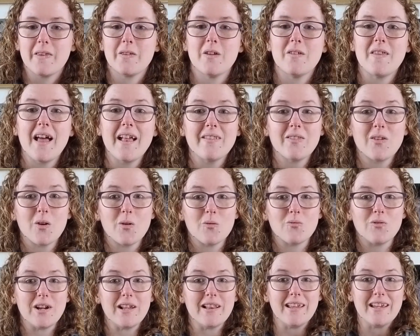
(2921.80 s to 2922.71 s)
So that's
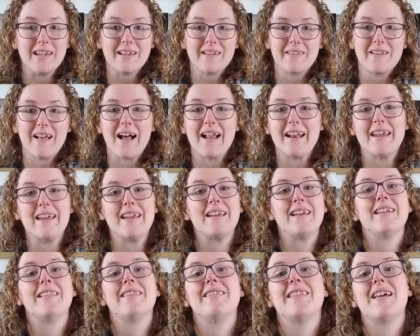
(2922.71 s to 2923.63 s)
really
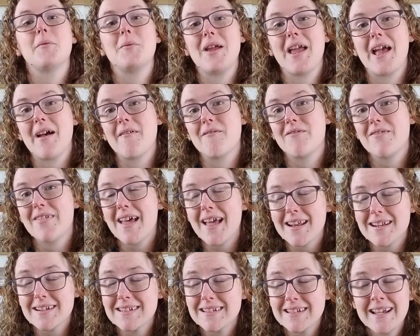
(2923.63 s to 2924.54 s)
exciting that we have
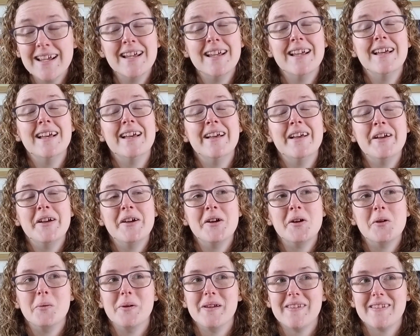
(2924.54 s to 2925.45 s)
that.
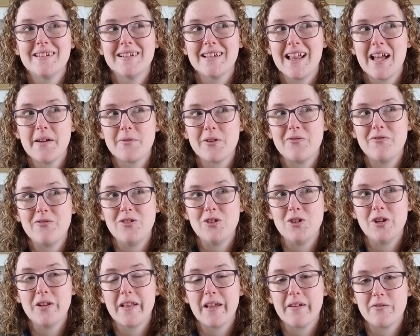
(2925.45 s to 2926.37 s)
We still have a
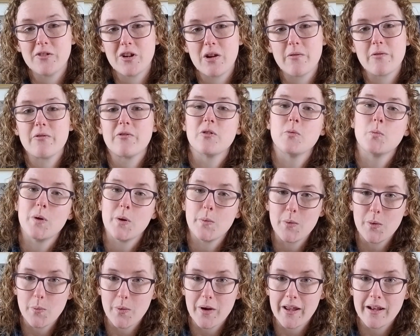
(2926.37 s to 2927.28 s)
few left over from
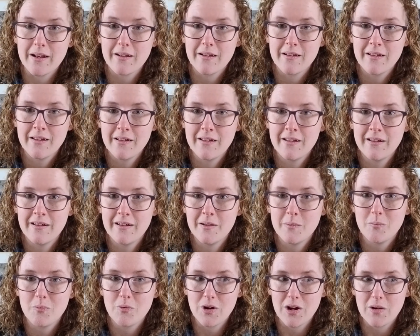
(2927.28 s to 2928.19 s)
when we went
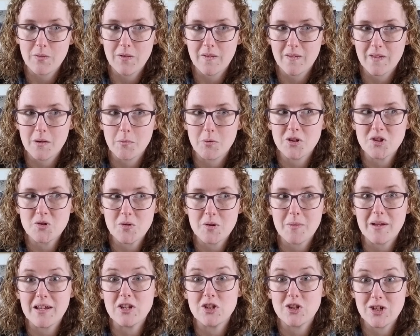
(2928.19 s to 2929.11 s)
previously, which
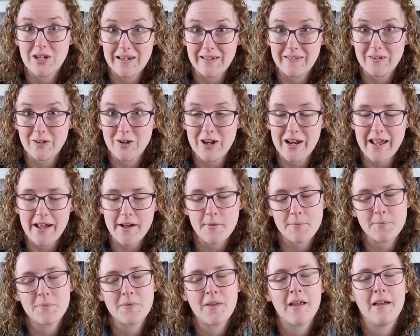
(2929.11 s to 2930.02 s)
would have been 2 years ago
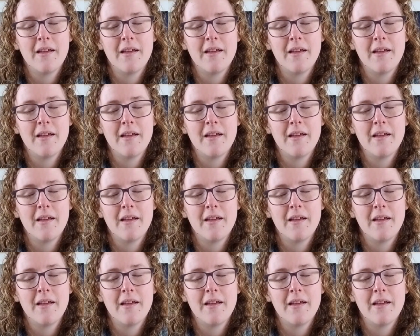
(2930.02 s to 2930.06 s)
now.